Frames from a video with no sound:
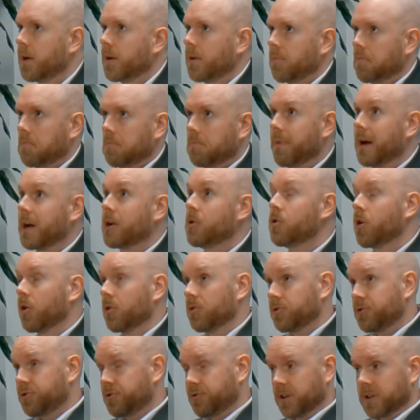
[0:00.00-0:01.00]
may not
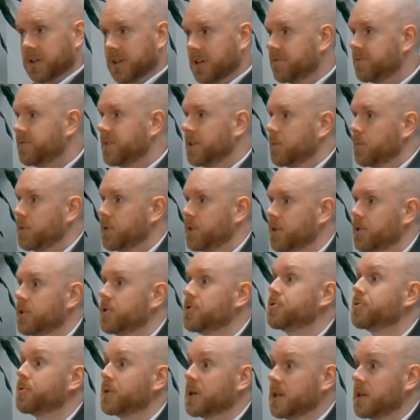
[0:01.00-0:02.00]
strictly fit within the
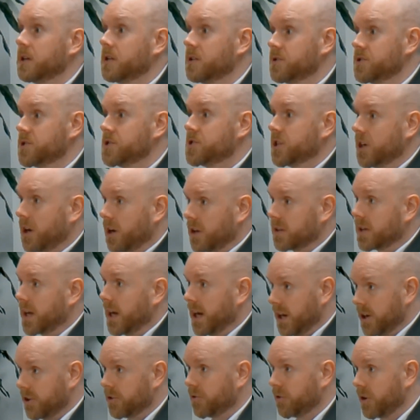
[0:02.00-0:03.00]
treated as a child
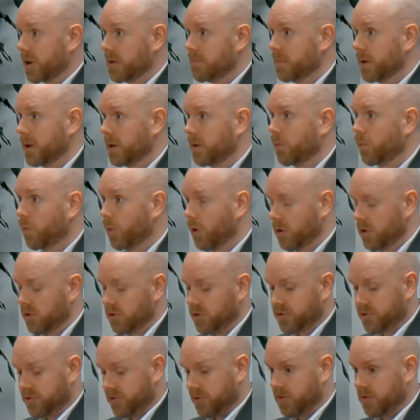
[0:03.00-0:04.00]
category, but
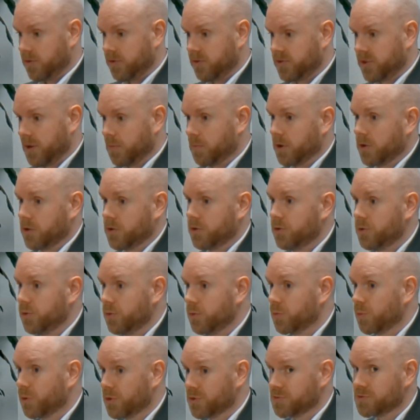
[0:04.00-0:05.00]
was someone who
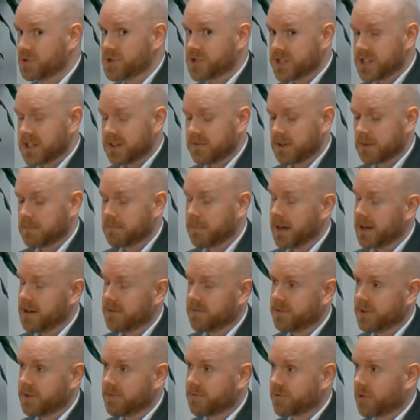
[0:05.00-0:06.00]
was receiving
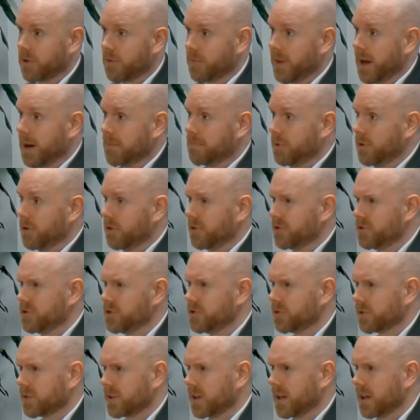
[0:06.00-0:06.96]
benefit from that person during their